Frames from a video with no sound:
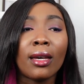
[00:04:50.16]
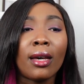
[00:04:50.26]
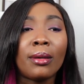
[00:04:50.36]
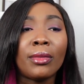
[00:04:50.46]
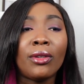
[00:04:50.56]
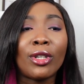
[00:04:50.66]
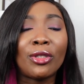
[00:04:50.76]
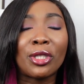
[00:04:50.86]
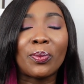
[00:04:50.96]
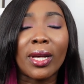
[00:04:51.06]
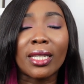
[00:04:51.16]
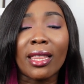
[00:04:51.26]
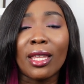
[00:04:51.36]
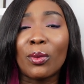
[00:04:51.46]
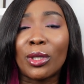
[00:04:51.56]
um, in retrospect,
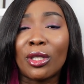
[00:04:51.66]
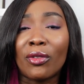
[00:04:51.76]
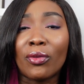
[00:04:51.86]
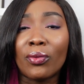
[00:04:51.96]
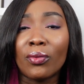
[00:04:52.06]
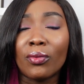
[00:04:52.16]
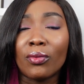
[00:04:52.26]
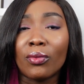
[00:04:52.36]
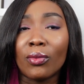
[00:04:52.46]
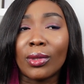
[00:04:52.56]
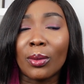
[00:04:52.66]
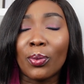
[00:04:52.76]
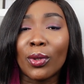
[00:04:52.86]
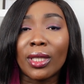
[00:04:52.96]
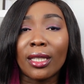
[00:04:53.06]
I think we should have
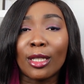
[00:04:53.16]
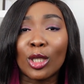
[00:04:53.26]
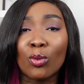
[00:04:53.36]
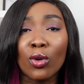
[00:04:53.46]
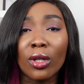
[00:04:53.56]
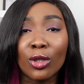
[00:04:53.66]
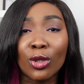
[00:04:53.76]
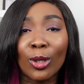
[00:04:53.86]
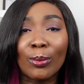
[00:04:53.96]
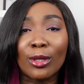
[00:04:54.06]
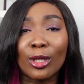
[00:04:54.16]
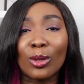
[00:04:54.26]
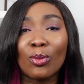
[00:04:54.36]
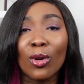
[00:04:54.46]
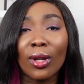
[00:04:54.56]
supported the smaller shops, the
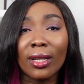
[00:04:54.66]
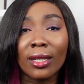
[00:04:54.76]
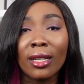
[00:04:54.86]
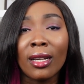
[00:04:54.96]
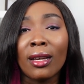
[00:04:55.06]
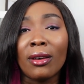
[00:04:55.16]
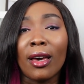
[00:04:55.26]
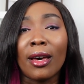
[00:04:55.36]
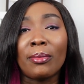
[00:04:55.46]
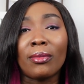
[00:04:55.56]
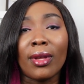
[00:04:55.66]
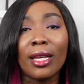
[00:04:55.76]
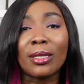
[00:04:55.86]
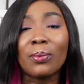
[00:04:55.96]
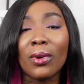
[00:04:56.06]
smaller um,
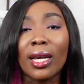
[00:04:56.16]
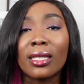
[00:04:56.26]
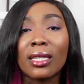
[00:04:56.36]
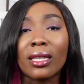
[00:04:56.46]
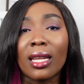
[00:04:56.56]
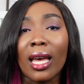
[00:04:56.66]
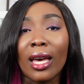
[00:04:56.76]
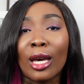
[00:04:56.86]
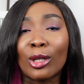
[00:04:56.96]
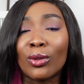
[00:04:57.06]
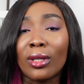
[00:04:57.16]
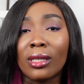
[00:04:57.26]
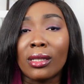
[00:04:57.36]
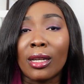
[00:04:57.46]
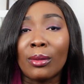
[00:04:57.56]
enterprises that are
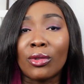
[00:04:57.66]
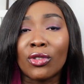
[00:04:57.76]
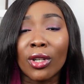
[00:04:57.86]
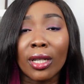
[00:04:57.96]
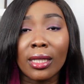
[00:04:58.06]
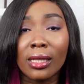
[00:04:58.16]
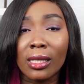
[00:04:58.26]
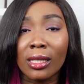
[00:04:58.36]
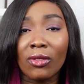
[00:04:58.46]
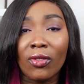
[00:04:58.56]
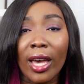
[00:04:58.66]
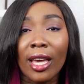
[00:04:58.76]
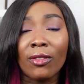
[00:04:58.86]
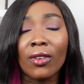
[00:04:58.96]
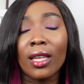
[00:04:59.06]
actually um, struggling to
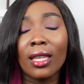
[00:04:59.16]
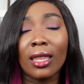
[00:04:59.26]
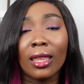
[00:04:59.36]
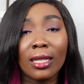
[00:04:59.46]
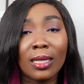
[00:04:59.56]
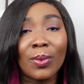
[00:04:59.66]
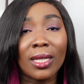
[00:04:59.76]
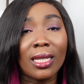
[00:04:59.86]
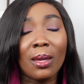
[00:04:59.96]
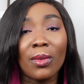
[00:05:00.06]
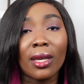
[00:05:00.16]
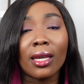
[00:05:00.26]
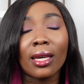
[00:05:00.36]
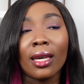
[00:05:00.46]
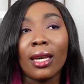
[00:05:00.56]
survive this
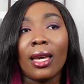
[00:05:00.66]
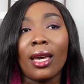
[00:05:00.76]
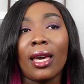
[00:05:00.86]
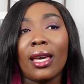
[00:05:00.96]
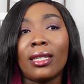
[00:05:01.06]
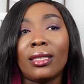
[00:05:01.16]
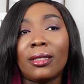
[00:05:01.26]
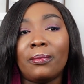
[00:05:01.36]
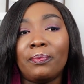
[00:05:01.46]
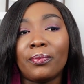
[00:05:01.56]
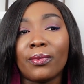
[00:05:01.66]
pandemic. And